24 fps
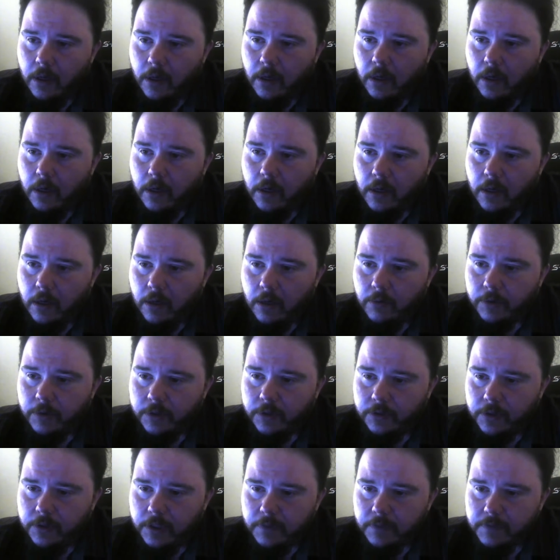Uh, what do
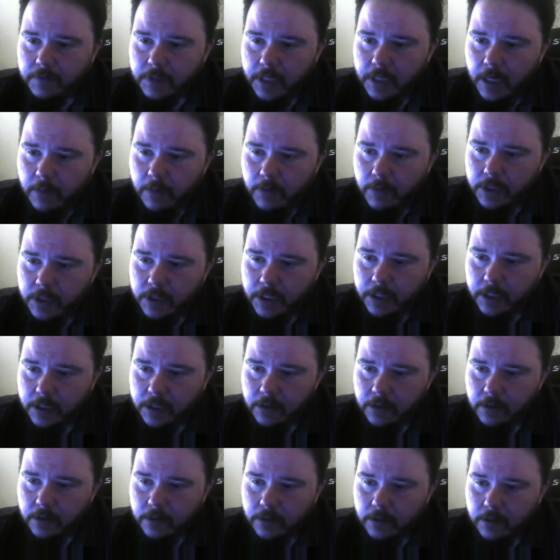you think of scammers that
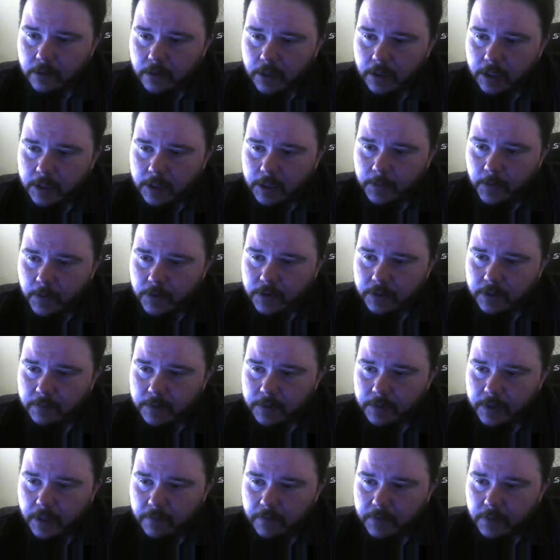expose
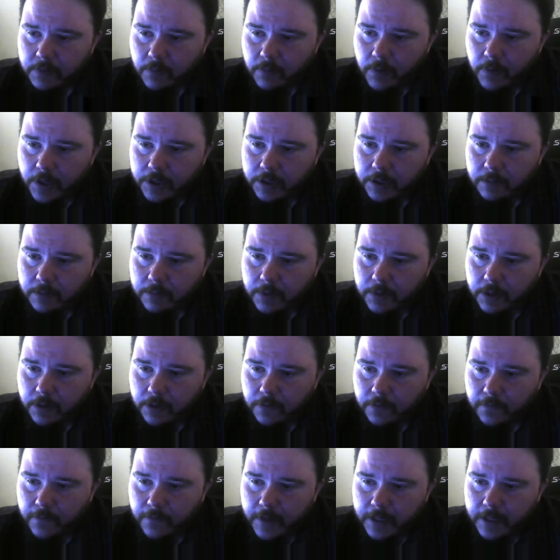themselves and want to be your
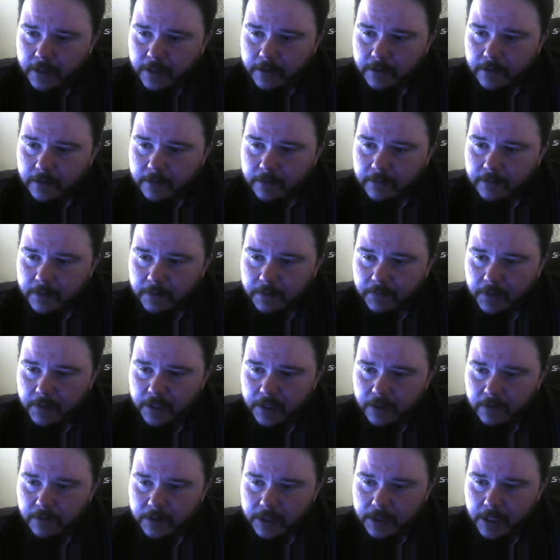friend? They
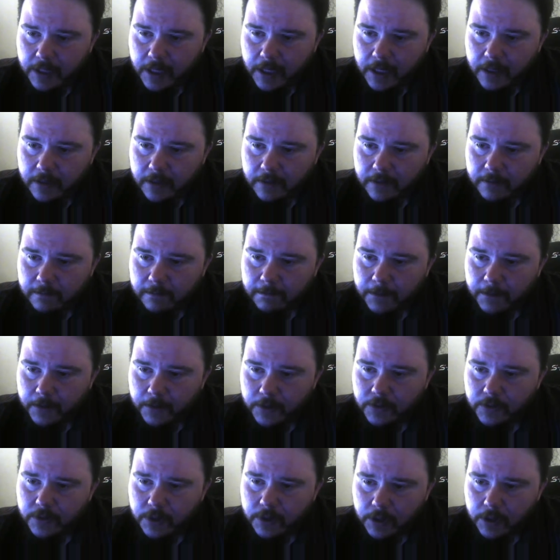video chat. They're
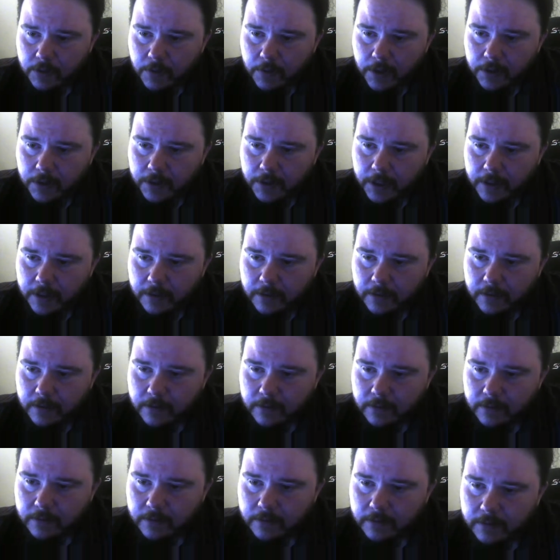using you, aren't they?
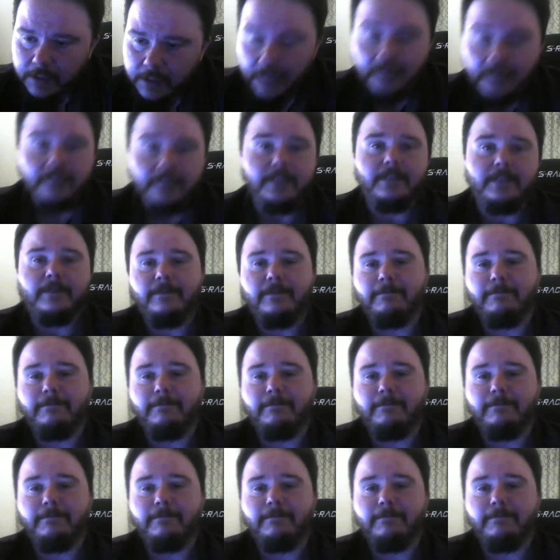Yes.